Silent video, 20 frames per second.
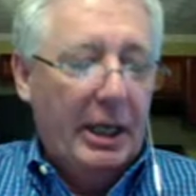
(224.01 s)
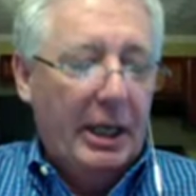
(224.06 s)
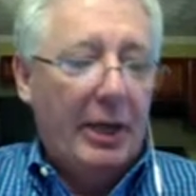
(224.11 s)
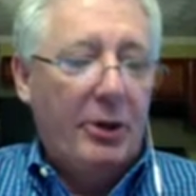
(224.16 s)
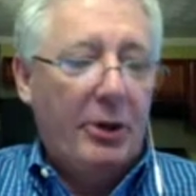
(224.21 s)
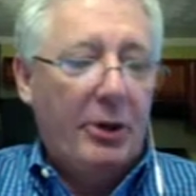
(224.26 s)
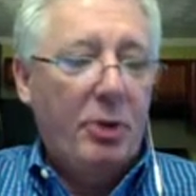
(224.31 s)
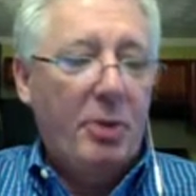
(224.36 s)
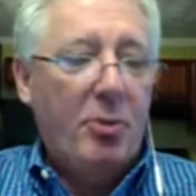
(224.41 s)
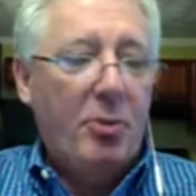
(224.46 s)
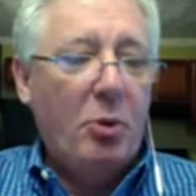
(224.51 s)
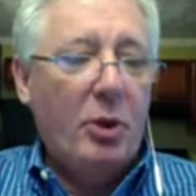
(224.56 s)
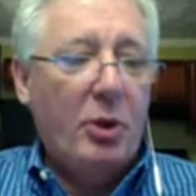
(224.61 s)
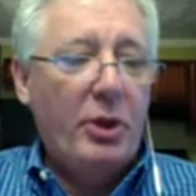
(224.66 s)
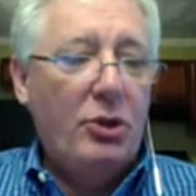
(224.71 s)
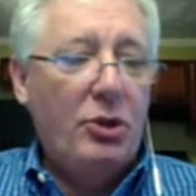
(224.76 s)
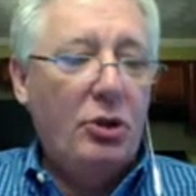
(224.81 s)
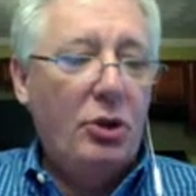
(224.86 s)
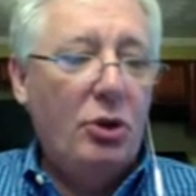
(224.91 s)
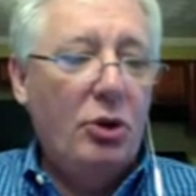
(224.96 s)
at
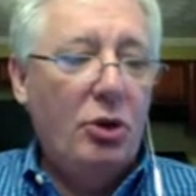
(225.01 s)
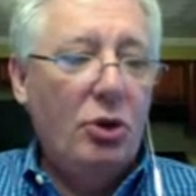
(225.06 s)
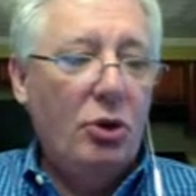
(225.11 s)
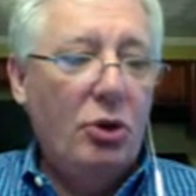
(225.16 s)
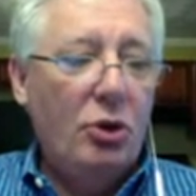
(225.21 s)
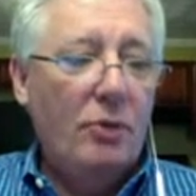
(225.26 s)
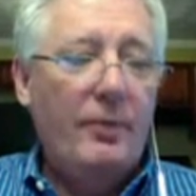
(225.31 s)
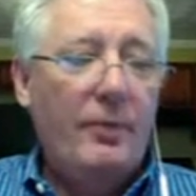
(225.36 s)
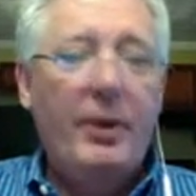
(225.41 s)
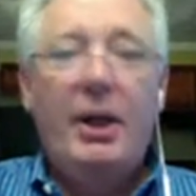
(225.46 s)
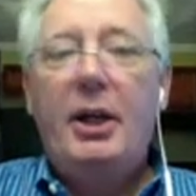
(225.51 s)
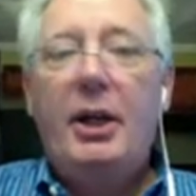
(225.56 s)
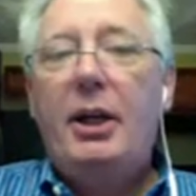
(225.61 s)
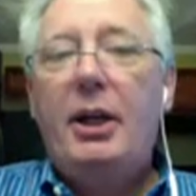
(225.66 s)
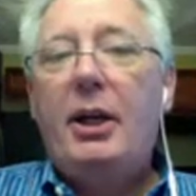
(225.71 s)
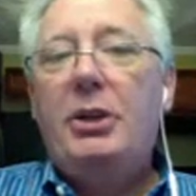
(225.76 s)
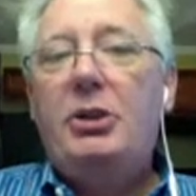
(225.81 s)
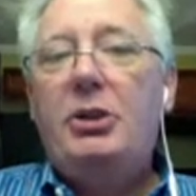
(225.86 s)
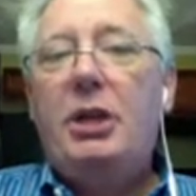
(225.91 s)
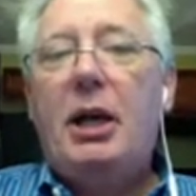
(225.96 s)
3.2,
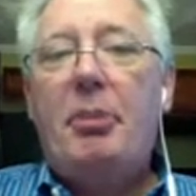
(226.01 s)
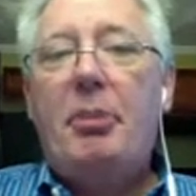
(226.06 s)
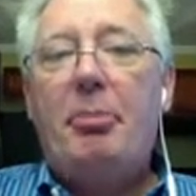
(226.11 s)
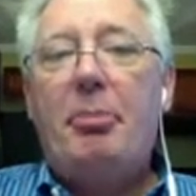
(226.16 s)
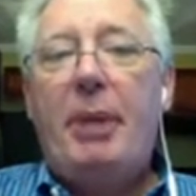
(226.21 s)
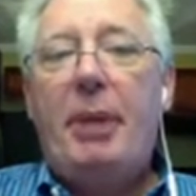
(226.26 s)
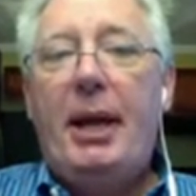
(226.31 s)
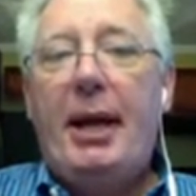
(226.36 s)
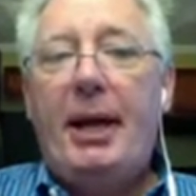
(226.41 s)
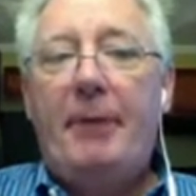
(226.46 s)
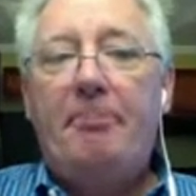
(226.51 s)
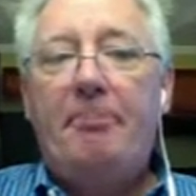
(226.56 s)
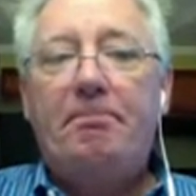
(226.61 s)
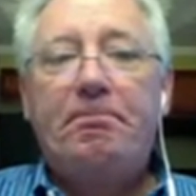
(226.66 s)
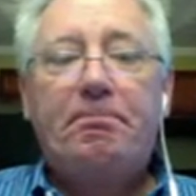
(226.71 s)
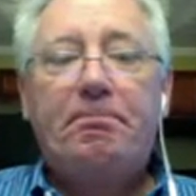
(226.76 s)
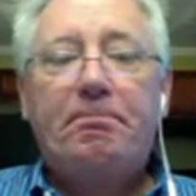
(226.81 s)
it's not bad.